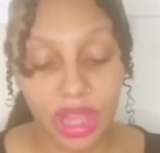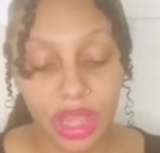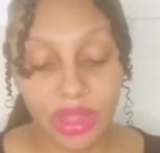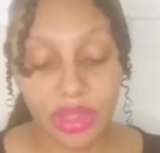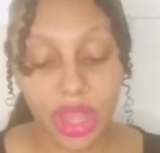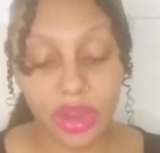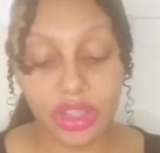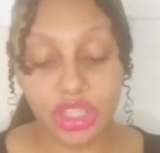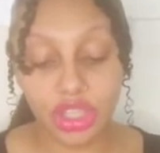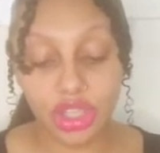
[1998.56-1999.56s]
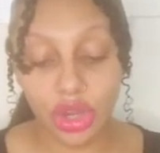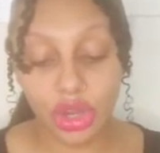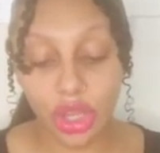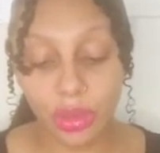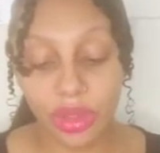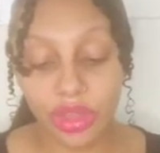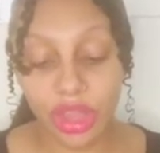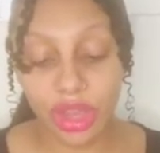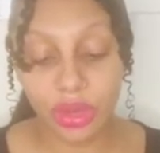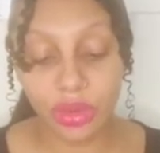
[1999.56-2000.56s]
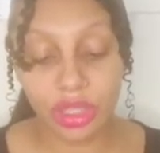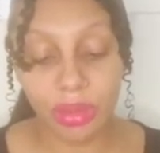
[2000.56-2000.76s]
There is a yearning within you to